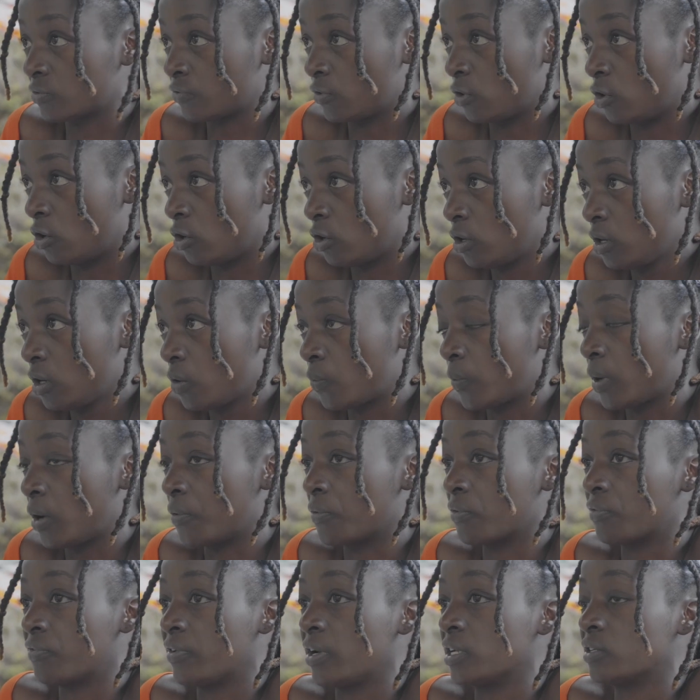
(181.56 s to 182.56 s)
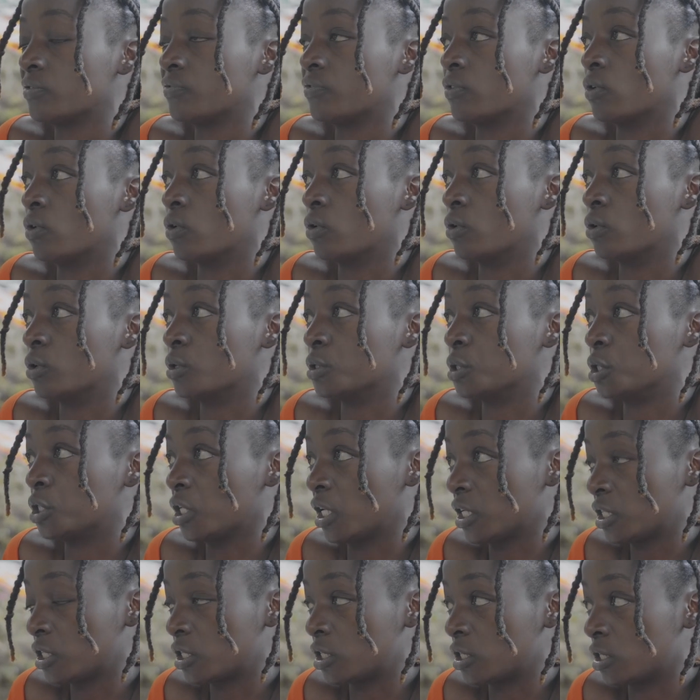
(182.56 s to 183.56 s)
sexual harassment from my
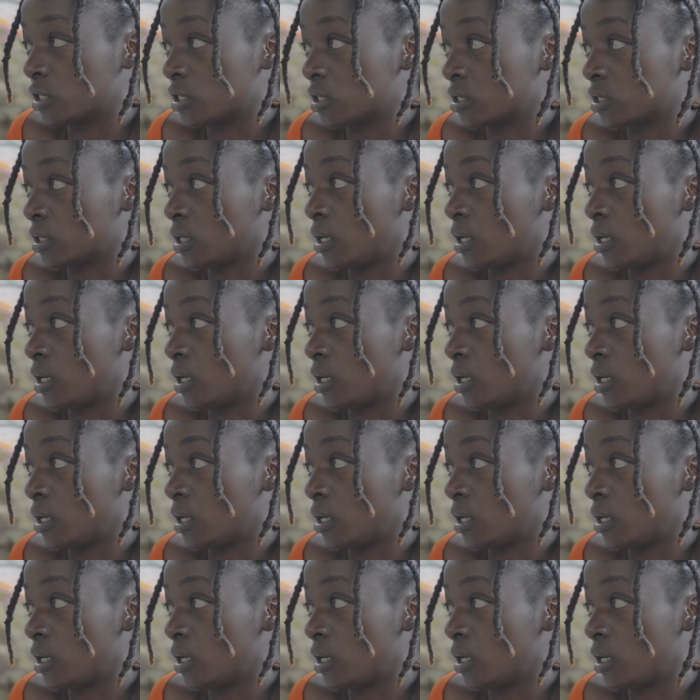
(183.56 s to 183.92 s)
lecturer. I